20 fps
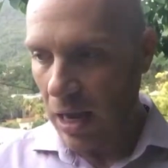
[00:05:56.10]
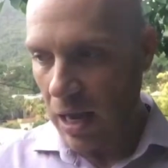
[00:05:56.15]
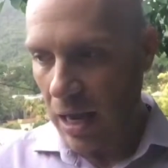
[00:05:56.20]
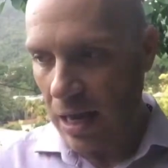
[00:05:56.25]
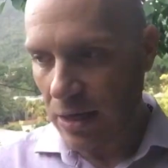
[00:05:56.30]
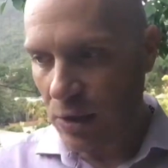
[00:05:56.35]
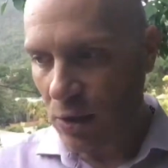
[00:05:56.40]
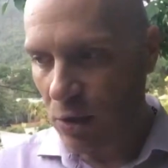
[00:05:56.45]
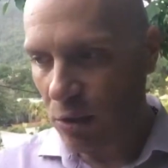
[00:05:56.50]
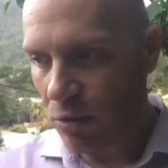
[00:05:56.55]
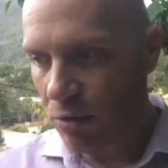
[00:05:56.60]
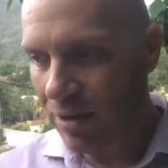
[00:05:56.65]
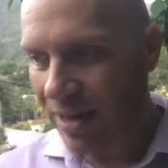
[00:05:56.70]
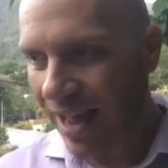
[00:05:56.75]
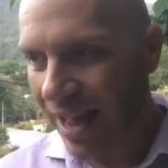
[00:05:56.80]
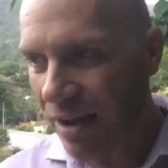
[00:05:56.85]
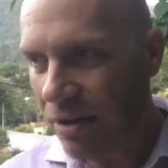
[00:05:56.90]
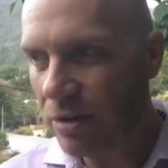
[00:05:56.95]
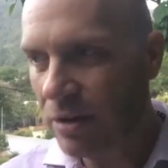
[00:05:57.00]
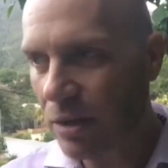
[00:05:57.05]
And
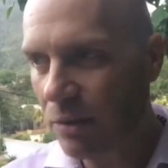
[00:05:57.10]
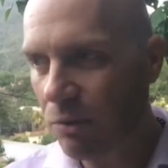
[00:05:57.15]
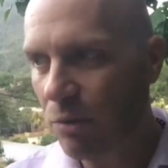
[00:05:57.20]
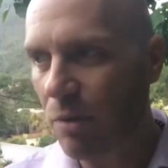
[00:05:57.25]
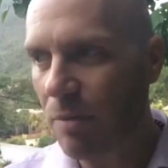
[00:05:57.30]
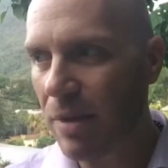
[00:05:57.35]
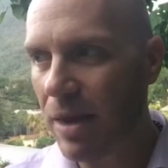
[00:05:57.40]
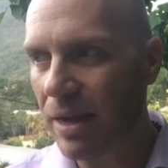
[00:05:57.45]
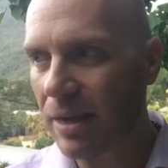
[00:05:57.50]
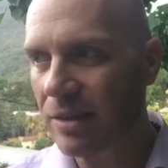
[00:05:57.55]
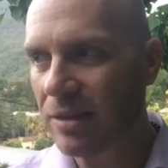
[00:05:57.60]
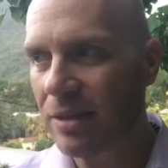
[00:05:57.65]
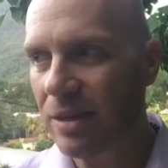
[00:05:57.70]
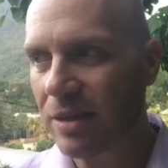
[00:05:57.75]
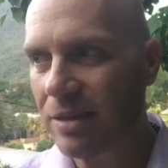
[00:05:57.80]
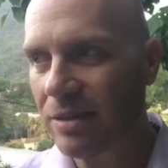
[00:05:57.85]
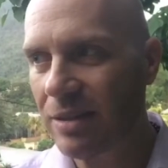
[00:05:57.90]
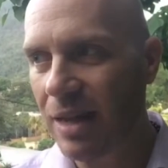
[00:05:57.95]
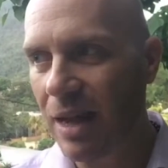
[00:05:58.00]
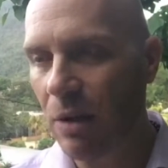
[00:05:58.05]
tonality will make it
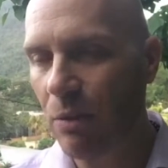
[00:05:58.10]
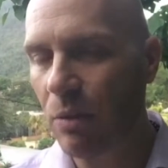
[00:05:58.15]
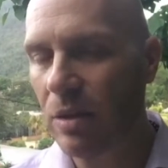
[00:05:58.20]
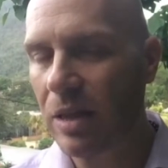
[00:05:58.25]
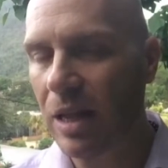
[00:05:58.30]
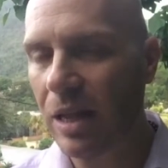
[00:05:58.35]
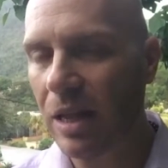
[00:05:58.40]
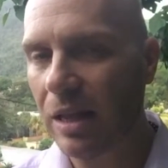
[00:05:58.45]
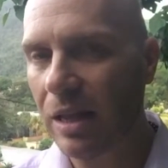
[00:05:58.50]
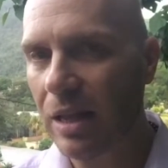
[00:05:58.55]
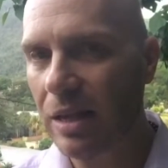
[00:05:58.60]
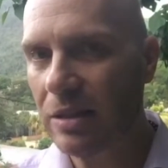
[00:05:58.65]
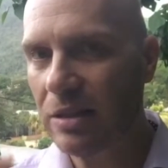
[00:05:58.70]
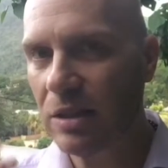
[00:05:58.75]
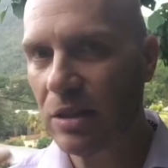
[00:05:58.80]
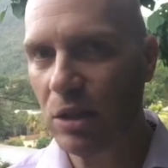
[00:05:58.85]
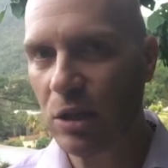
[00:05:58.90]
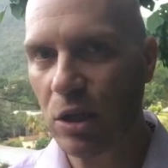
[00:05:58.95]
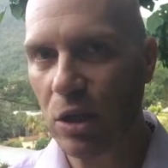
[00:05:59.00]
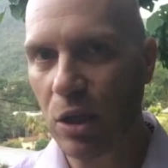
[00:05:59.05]
such that when they
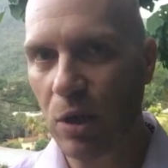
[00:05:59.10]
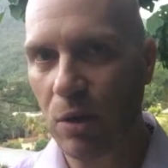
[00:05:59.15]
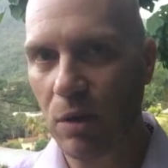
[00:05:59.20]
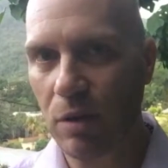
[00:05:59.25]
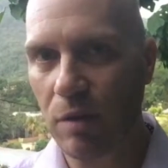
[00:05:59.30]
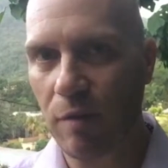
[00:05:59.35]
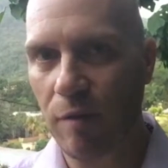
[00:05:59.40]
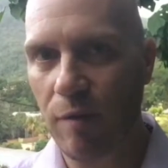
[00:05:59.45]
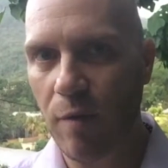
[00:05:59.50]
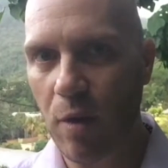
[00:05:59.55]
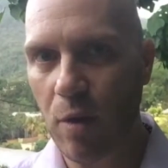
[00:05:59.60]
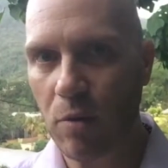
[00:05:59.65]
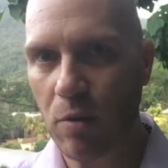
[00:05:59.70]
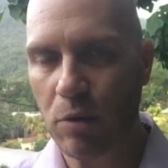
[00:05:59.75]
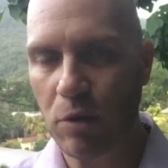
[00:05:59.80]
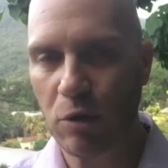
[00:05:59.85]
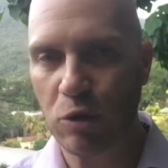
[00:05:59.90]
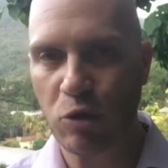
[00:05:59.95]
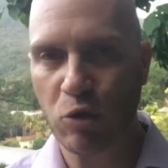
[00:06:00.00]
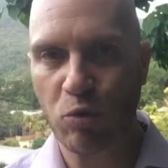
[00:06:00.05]
listen to you on the phone,
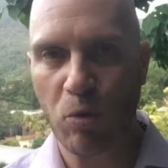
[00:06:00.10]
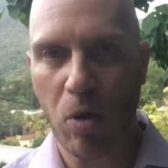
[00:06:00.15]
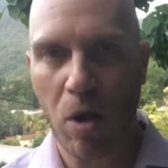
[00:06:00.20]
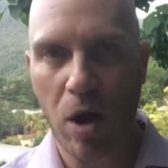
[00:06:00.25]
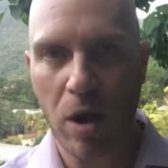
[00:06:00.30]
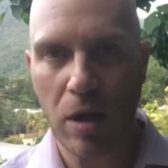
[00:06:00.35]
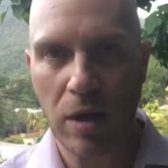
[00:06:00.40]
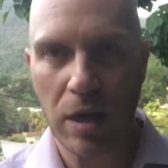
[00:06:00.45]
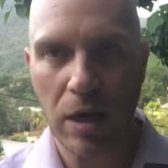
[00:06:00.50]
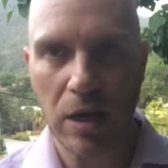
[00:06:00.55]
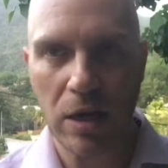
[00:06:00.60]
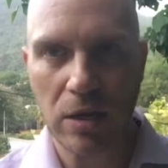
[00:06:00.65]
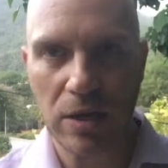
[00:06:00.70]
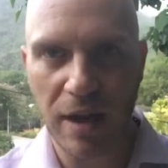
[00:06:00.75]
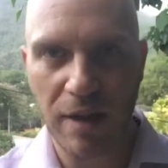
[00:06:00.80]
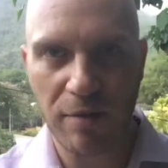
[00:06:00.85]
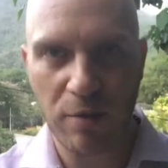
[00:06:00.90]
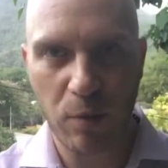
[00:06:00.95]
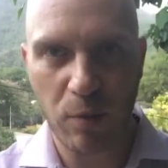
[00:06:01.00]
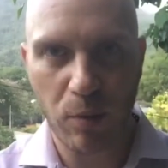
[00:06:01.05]
they're drawn into
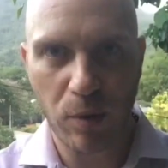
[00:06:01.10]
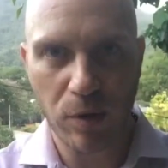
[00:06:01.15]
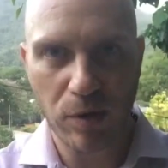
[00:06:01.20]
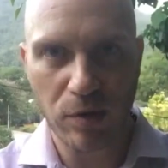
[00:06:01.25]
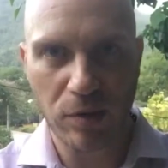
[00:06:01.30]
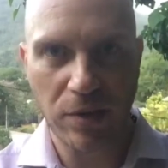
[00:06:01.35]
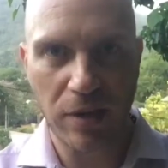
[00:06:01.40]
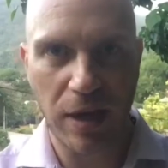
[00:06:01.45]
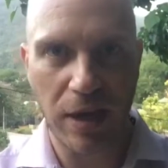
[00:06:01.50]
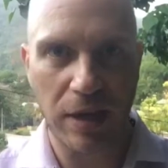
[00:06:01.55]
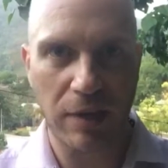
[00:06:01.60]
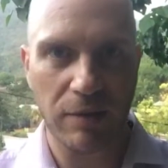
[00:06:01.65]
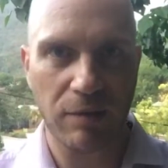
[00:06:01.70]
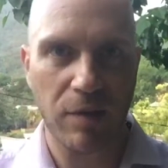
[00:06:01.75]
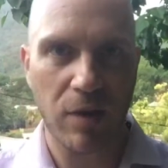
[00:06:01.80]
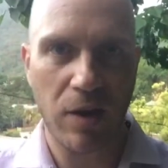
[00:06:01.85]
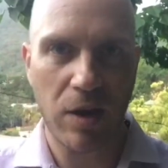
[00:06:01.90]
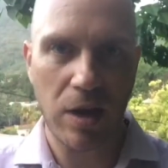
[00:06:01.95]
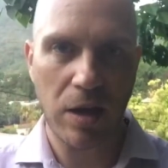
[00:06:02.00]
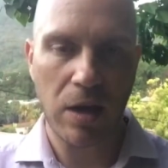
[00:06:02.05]
every word you're saying.
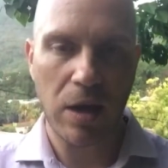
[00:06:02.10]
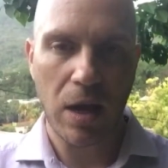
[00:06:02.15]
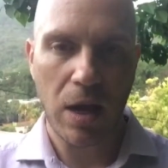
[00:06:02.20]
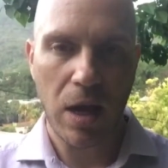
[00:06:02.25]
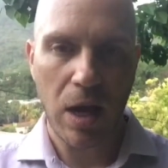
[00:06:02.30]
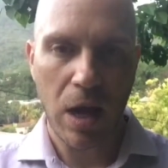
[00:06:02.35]
Very